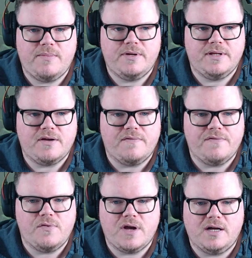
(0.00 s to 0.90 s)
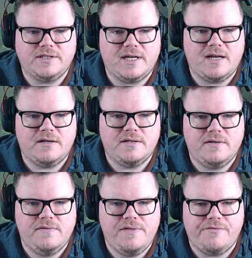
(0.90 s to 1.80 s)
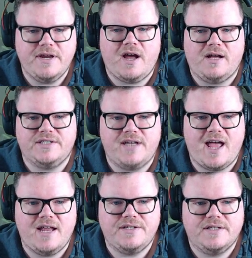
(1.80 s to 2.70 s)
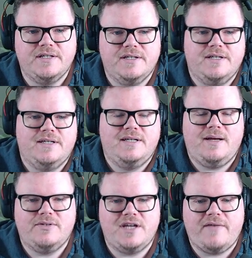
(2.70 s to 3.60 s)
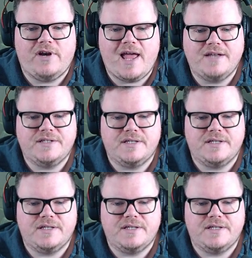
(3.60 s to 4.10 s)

But they got 4 cards in hand, 3 cards in hand. That was another land,